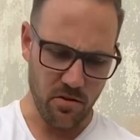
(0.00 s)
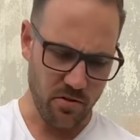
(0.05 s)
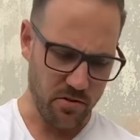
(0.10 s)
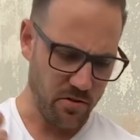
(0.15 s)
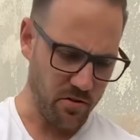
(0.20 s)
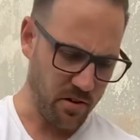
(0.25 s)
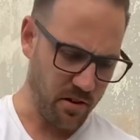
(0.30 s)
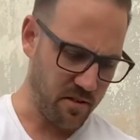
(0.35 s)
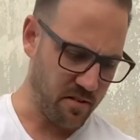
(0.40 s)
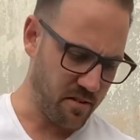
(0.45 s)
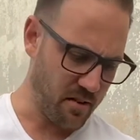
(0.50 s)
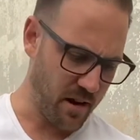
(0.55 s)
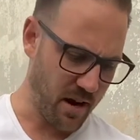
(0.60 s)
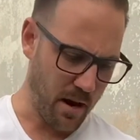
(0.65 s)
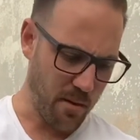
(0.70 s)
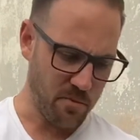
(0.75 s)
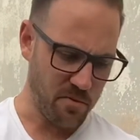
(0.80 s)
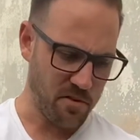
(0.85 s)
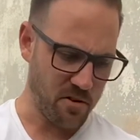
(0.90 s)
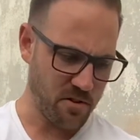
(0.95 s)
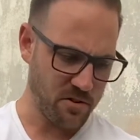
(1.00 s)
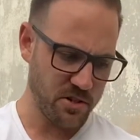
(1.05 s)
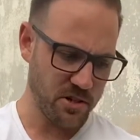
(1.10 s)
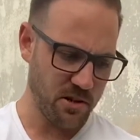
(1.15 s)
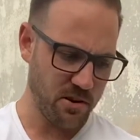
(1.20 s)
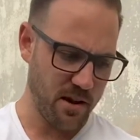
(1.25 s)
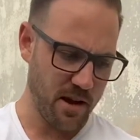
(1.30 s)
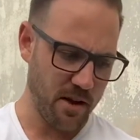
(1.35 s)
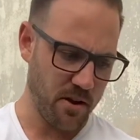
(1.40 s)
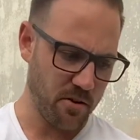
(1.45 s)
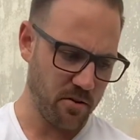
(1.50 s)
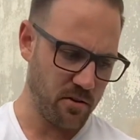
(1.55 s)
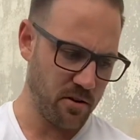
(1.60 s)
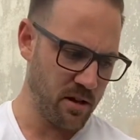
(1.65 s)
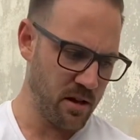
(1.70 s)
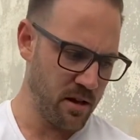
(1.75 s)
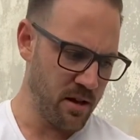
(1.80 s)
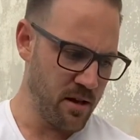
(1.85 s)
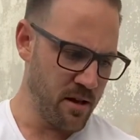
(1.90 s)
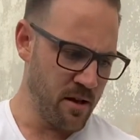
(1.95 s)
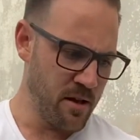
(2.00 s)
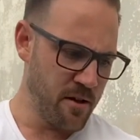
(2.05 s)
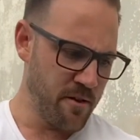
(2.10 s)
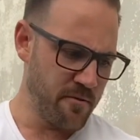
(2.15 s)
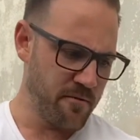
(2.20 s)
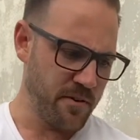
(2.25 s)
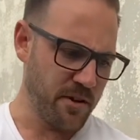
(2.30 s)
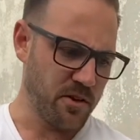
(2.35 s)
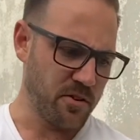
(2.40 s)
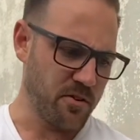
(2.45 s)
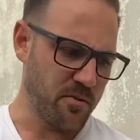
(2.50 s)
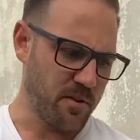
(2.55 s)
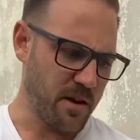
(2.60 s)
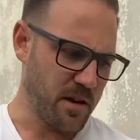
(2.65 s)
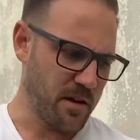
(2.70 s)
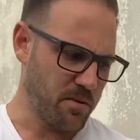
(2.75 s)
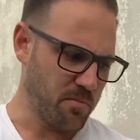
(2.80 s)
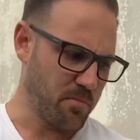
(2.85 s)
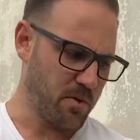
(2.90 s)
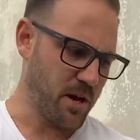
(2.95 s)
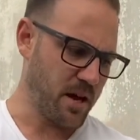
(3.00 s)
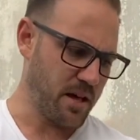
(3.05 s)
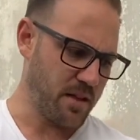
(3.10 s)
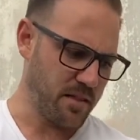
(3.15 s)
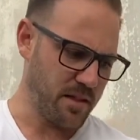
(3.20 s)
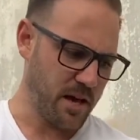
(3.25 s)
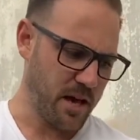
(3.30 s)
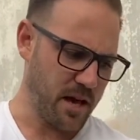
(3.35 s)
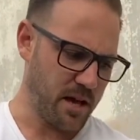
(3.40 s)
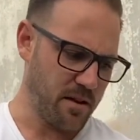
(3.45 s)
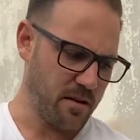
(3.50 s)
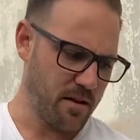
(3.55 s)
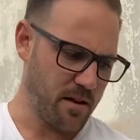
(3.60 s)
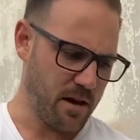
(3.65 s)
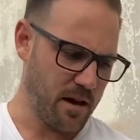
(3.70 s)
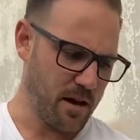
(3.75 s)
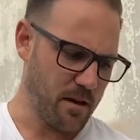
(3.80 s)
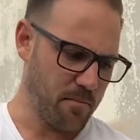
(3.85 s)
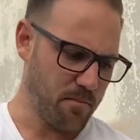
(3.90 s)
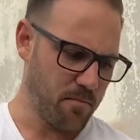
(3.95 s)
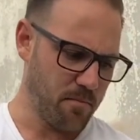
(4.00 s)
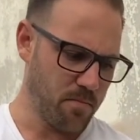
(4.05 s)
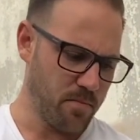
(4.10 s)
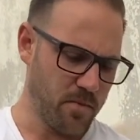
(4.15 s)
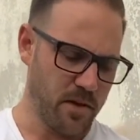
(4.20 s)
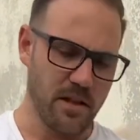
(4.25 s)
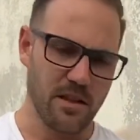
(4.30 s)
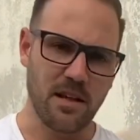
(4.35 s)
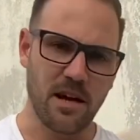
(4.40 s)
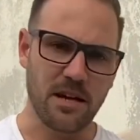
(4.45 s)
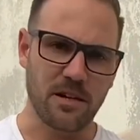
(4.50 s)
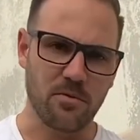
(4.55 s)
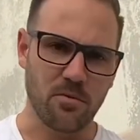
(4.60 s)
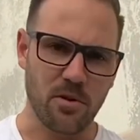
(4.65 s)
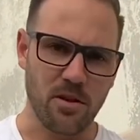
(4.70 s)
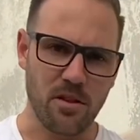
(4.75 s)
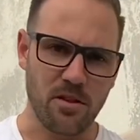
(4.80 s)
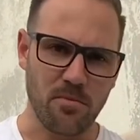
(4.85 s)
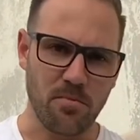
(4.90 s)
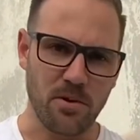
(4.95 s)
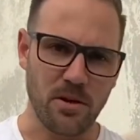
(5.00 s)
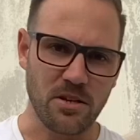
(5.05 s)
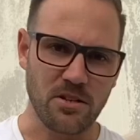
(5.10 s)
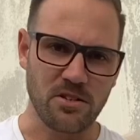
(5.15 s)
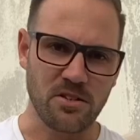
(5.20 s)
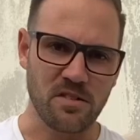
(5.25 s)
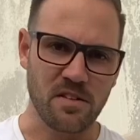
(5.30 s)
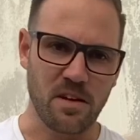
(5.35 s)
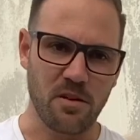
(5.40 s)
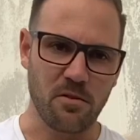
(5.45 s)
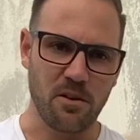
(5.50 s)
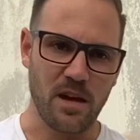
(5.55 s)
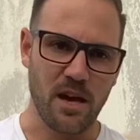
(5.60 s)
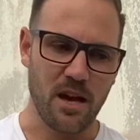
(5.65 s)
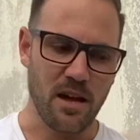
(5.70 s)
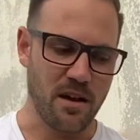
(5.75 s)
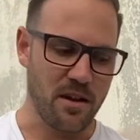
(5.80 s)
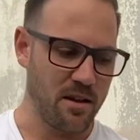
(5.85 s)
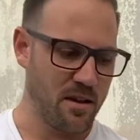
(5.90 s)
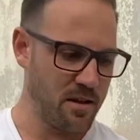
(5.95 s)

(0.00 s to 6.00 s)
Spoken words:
through Instagram, searching around. Found a random brand that they liked one of the pictures that we had.